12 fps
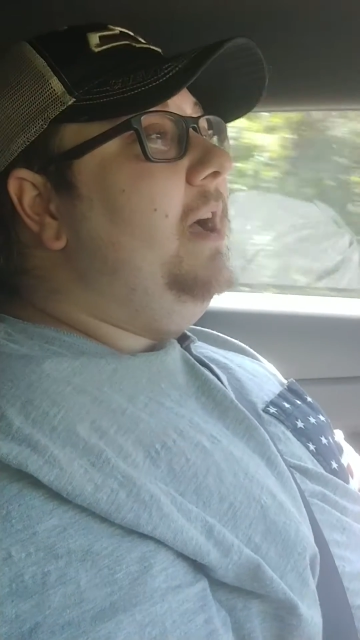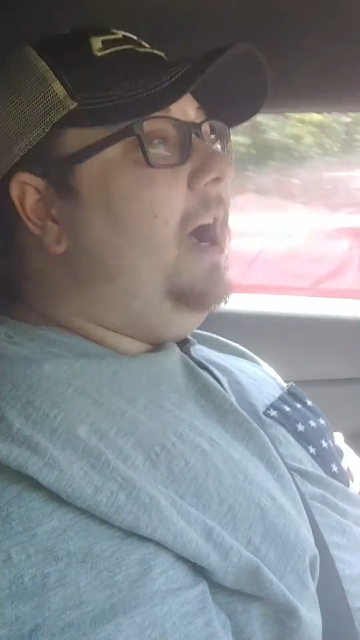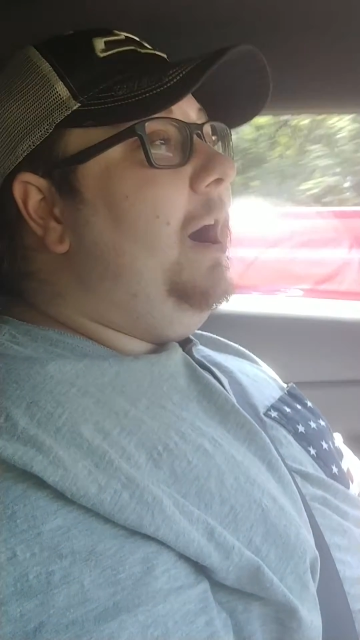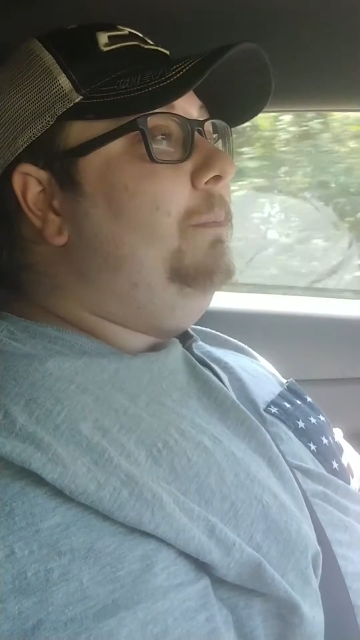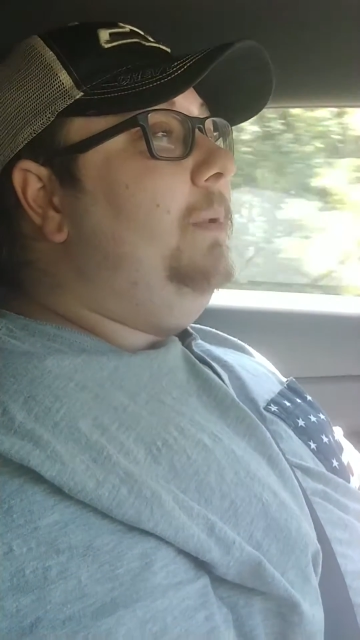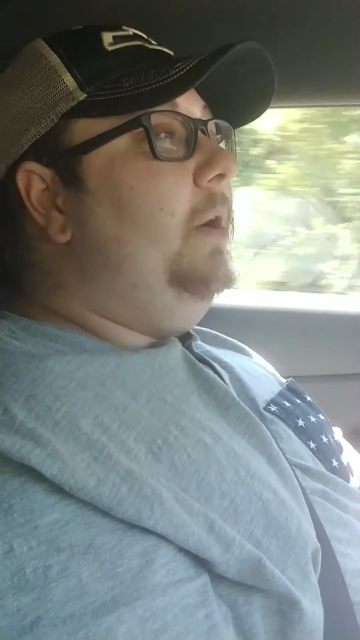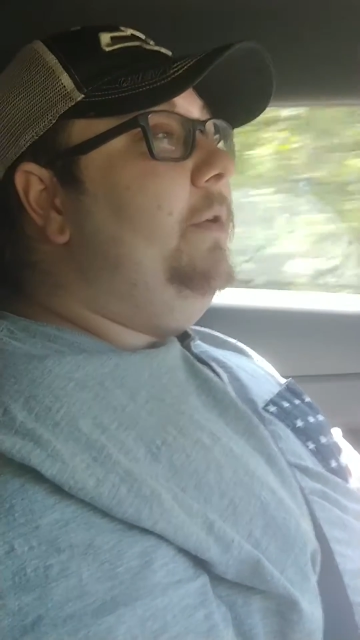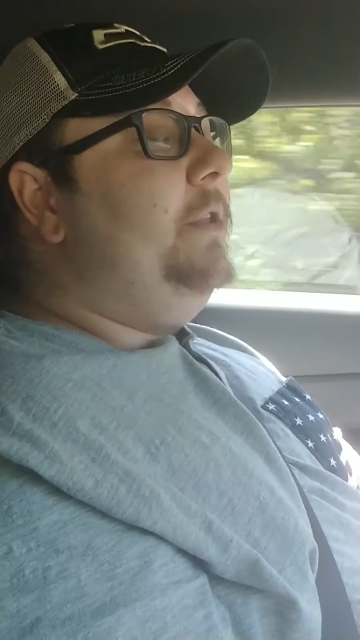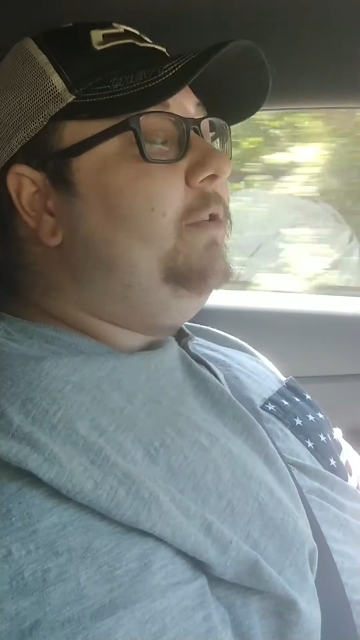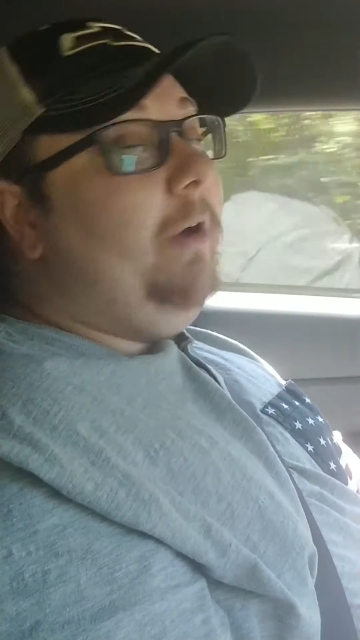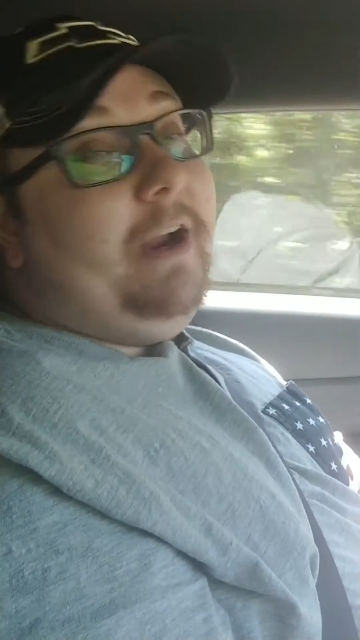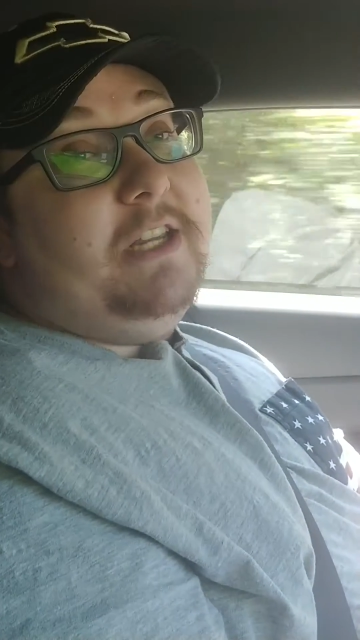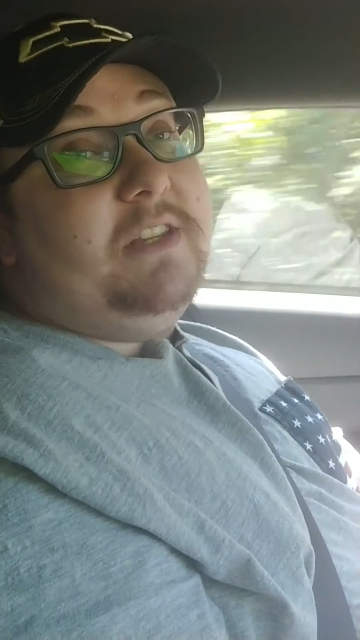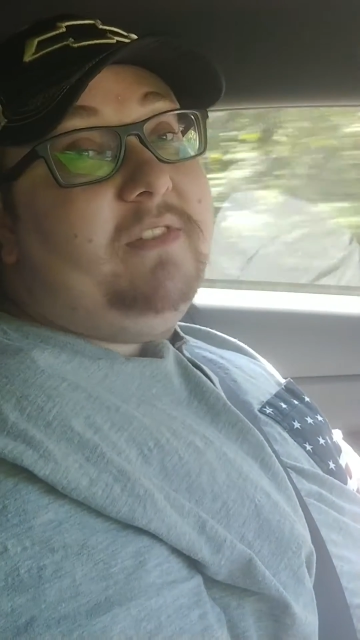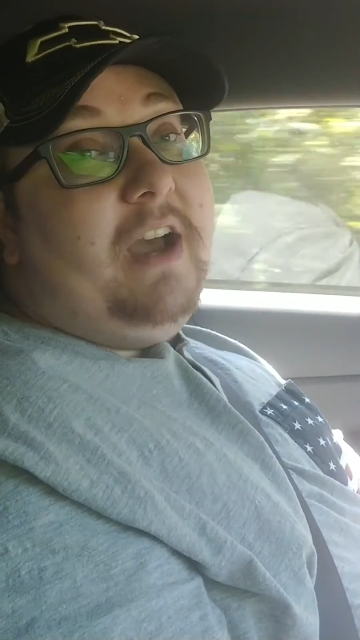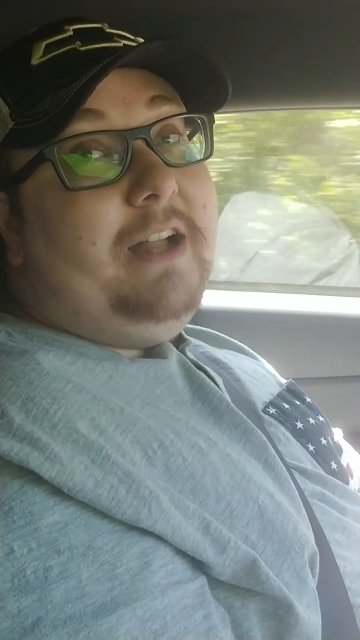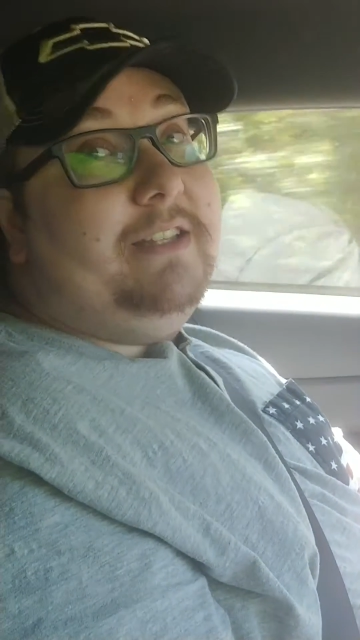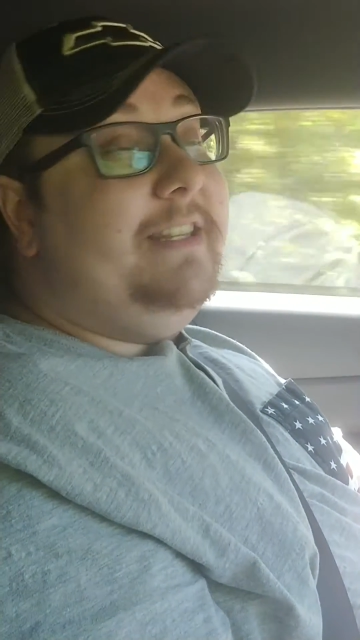upload the greatest of
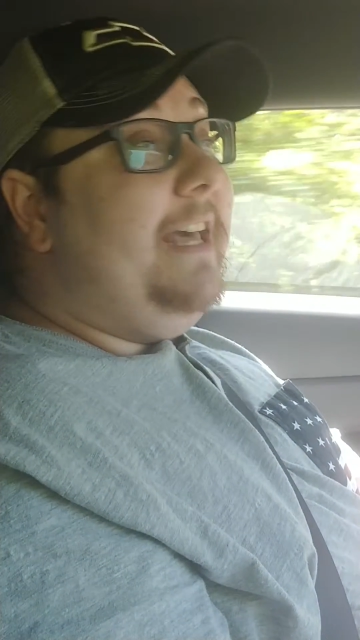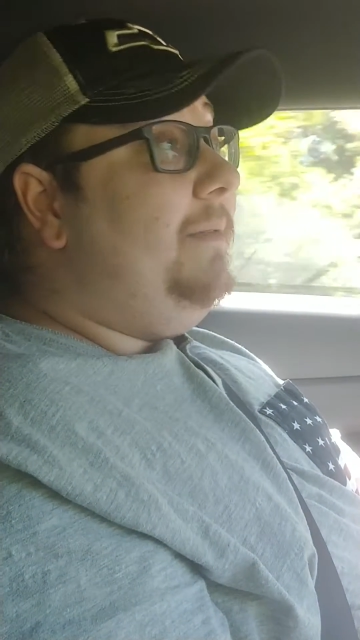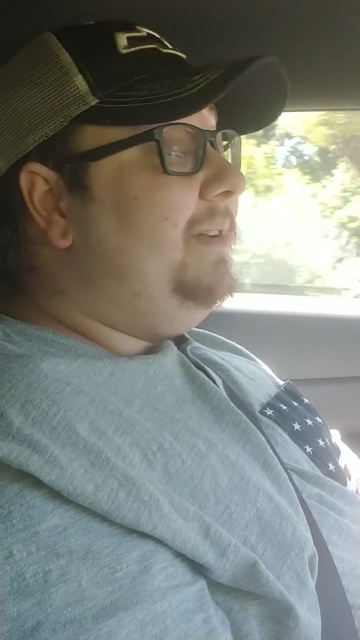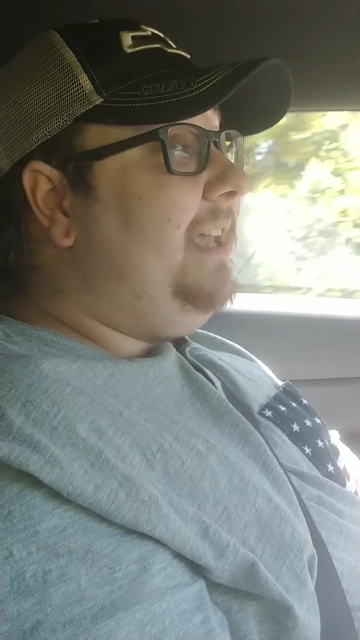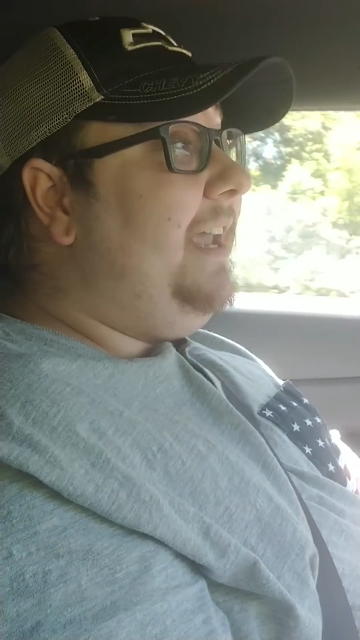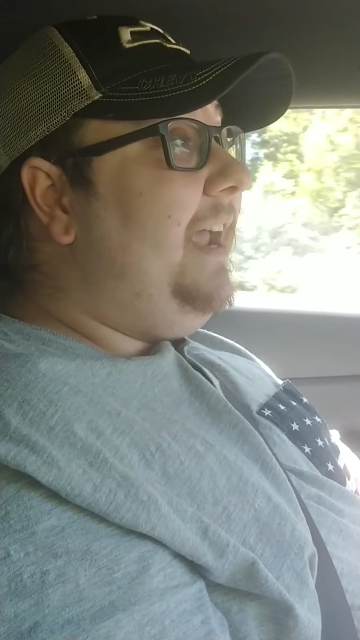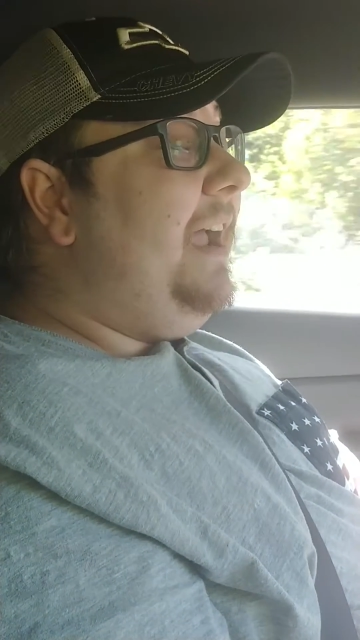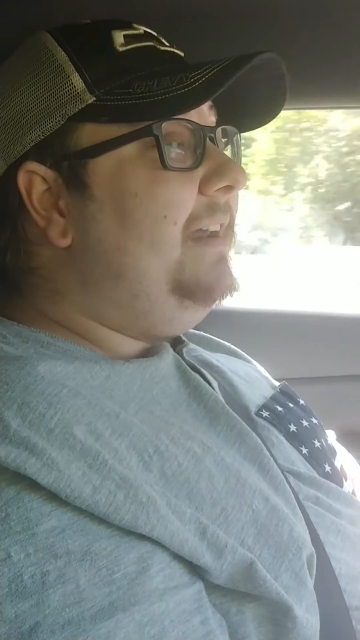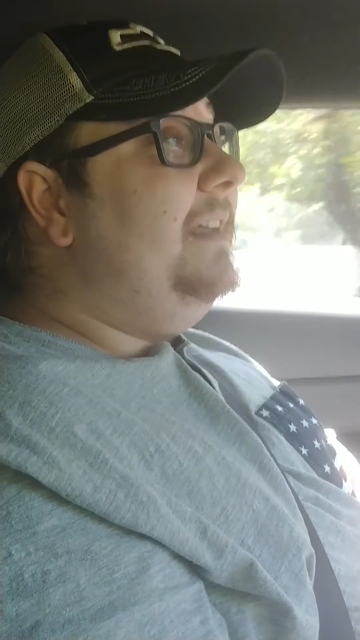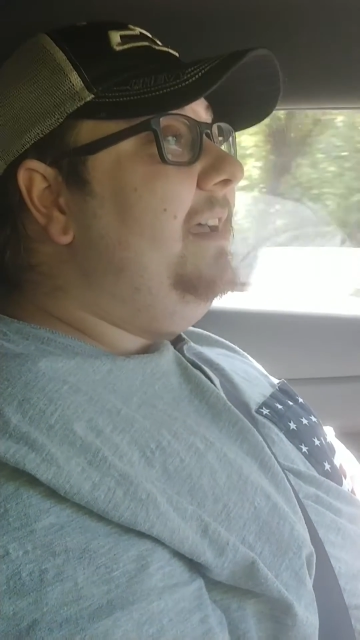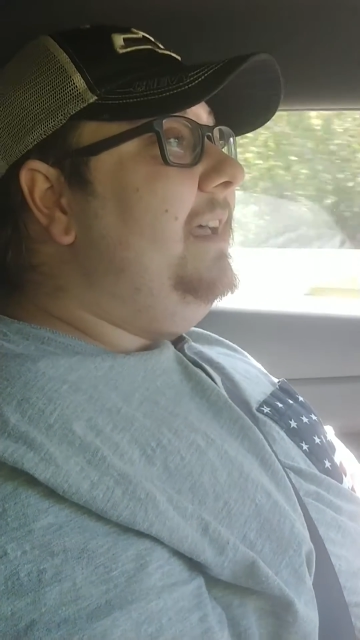content that we can